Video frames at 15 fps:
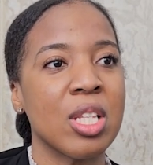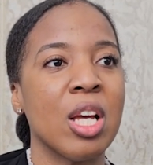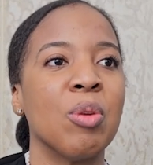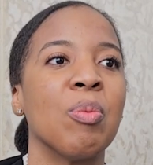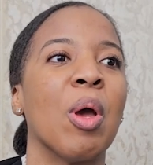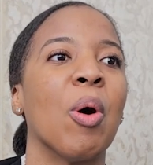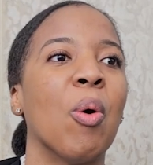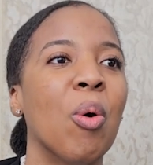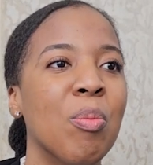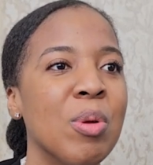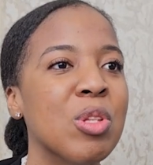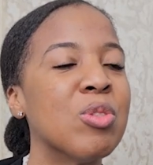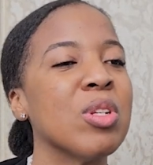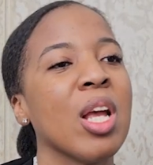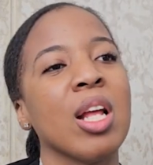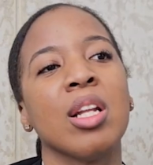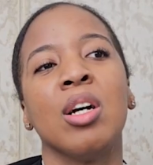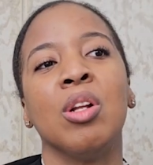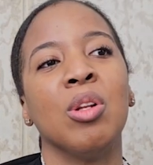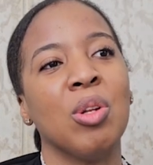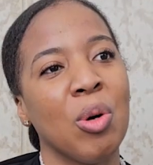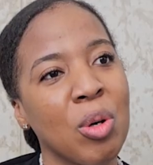and we're hoping to get
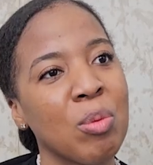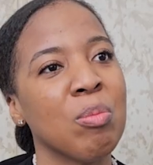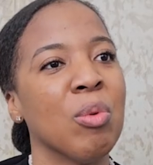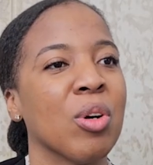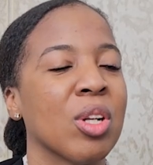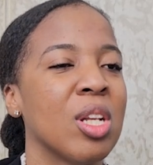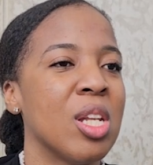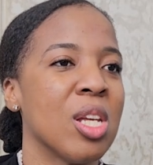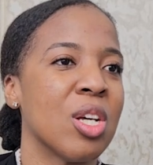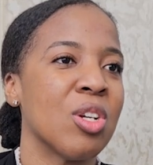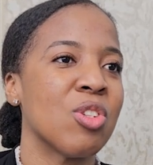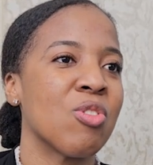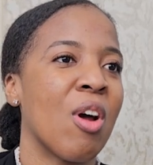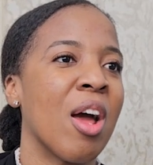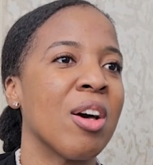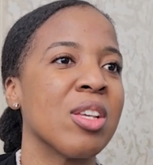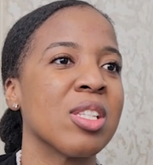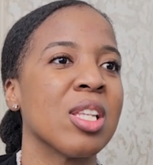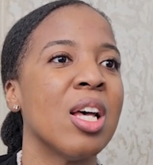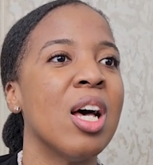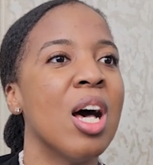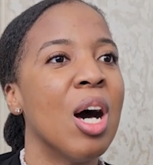a lot more clinical
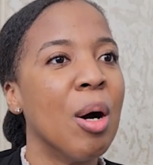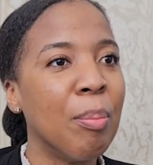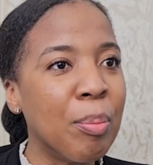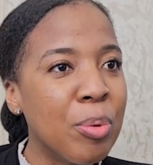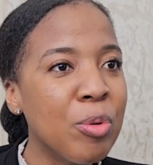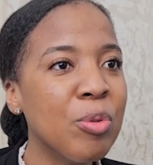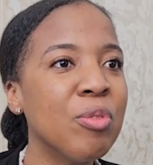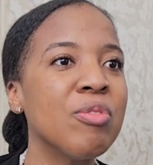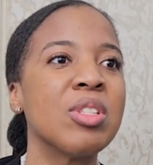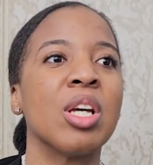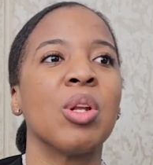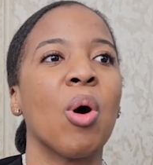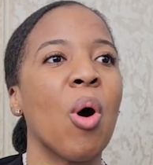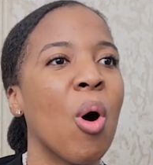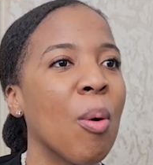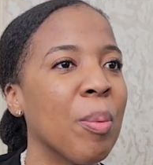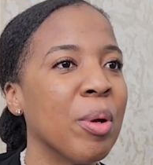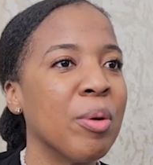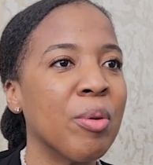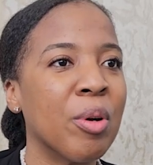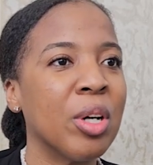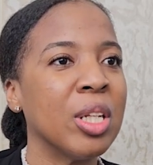trials approved and up
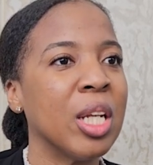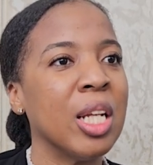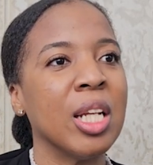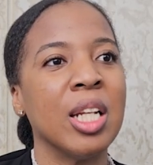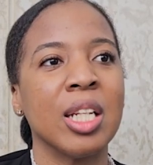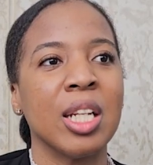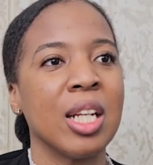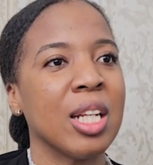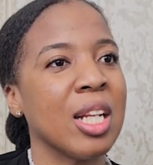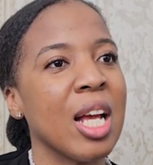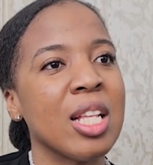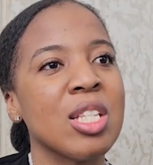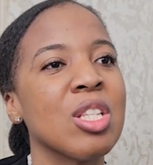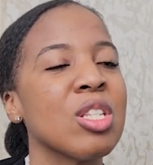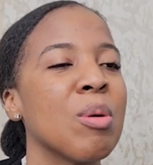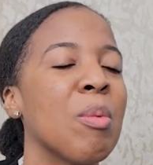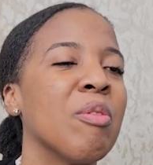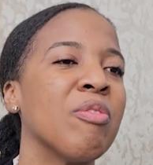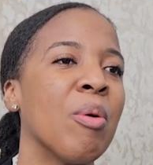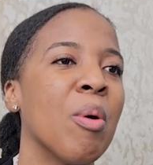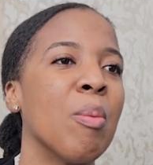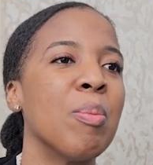and running and getting some
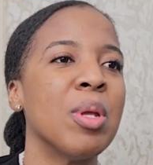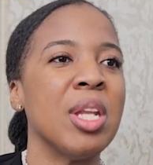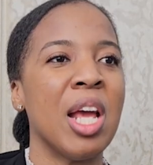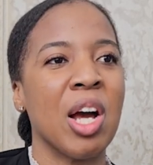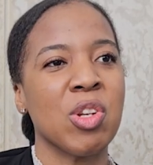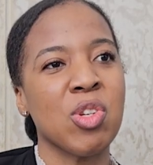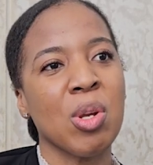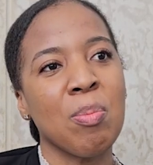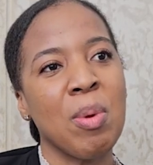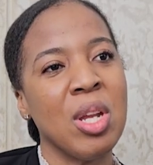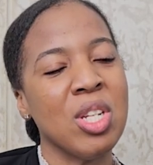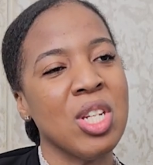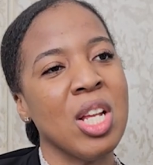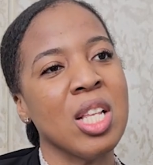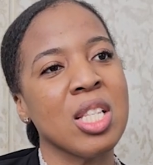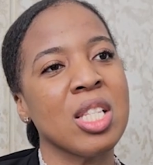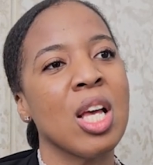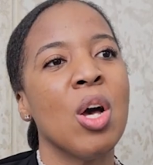of our pediatric patients